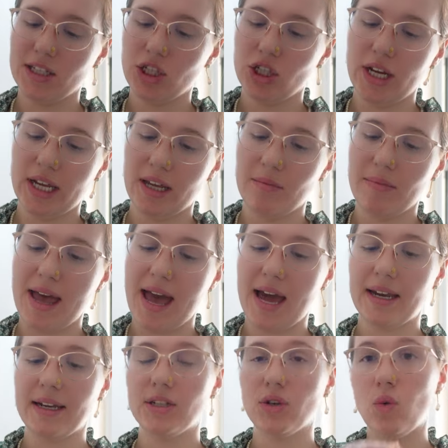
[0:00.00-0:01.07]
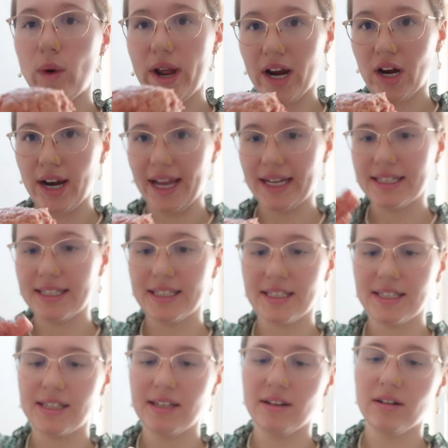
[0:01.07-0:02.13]
chicken patty to where it's
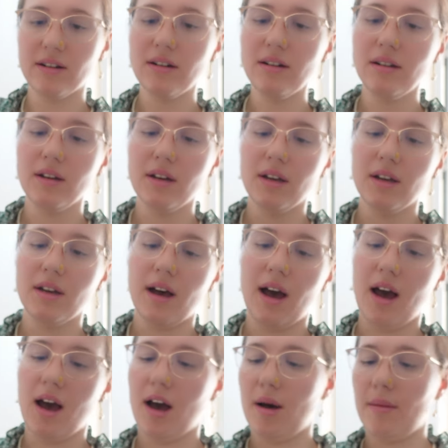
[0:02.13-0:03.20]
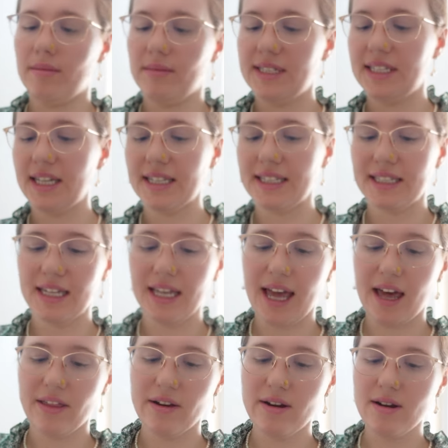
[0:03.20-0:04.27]
still sticks
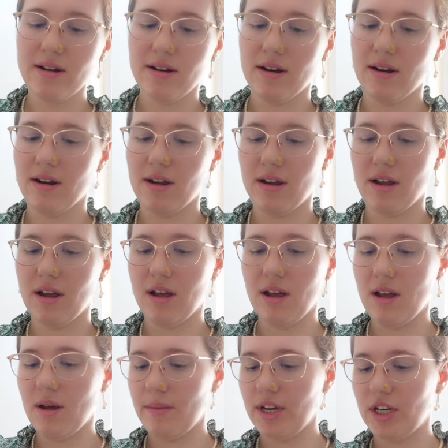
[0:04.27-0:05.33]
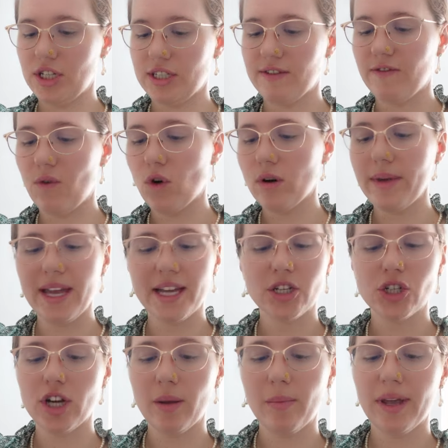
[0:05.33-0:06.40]
together, but you just form it and
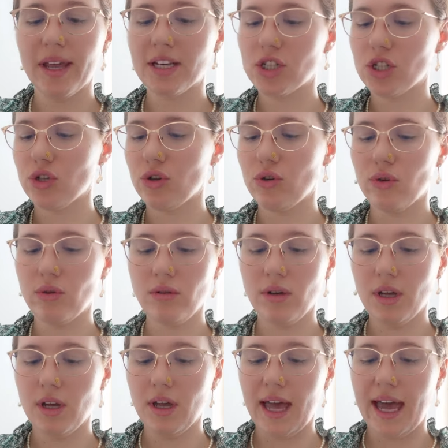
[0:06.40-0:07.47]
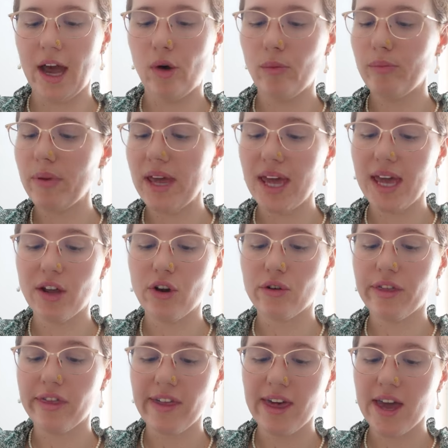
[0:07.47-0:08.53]
shape it into how big or
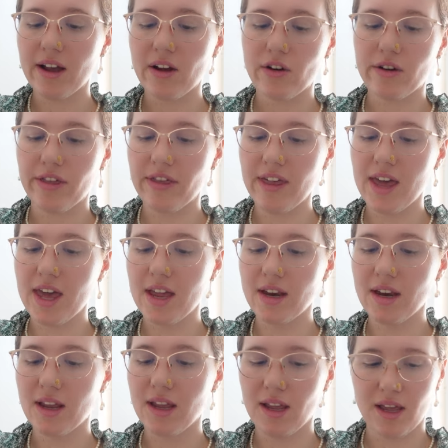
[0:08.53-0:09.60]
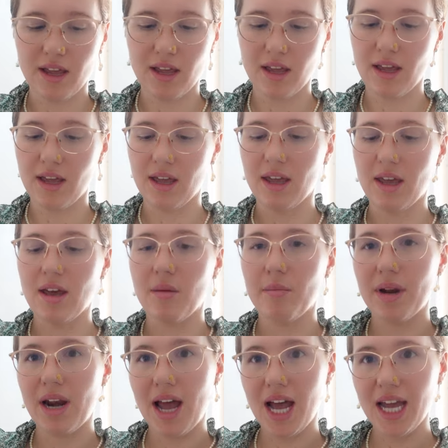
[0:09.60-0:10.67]
thick or thin.
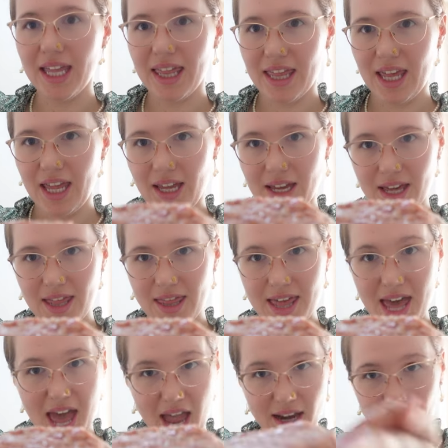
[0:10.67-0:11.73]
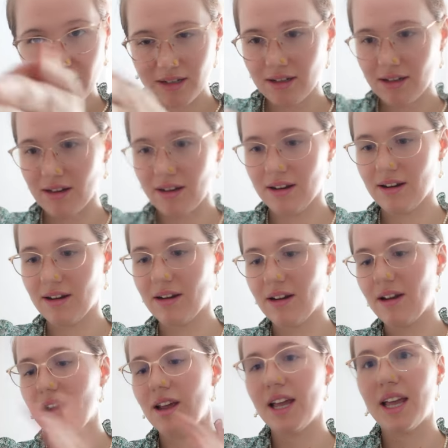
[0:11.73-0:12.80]
But I think that
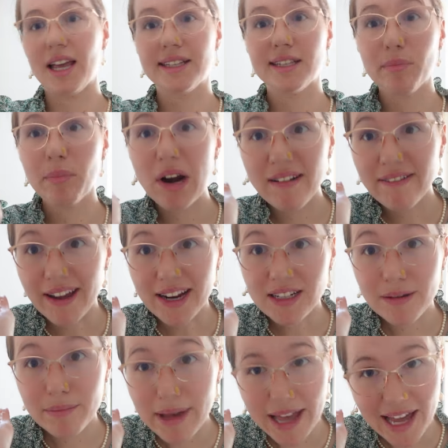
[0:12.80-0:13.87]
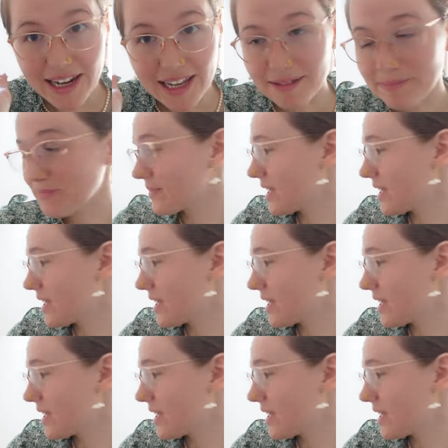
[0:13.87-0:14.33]
is a perfect patty.